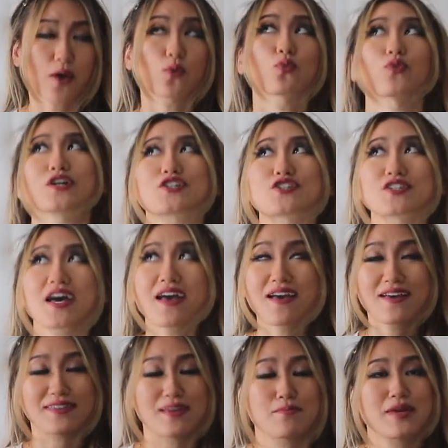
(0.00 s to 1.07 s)
I wish
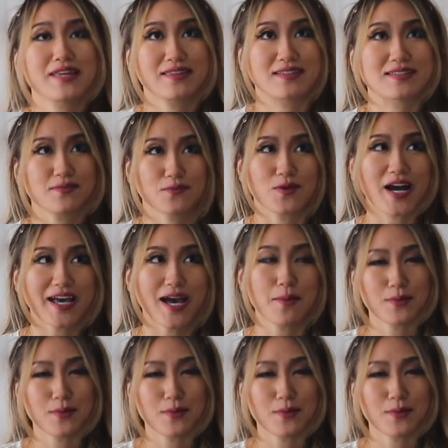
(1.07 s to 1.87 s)
they made this in white.